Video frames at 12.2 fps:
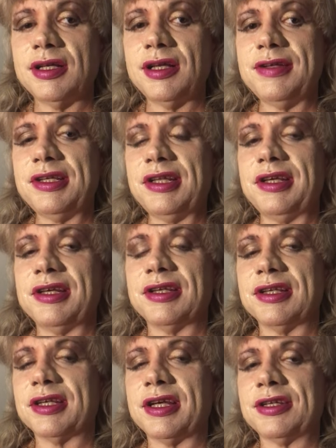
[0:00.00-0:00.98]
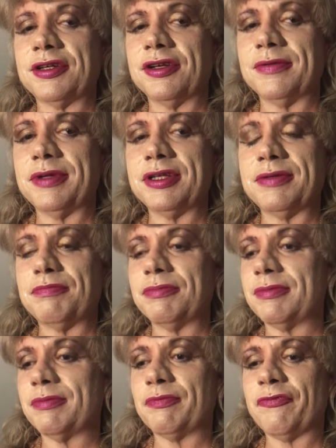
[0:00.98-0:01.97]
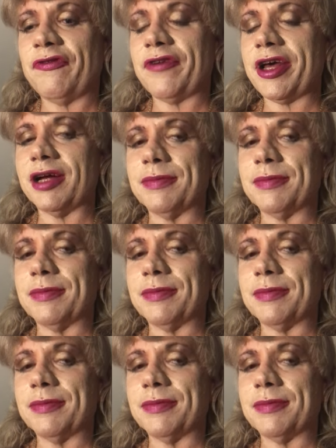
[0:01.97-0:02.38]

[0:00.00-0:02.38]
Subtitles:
It was a decent sized scooter. It was fat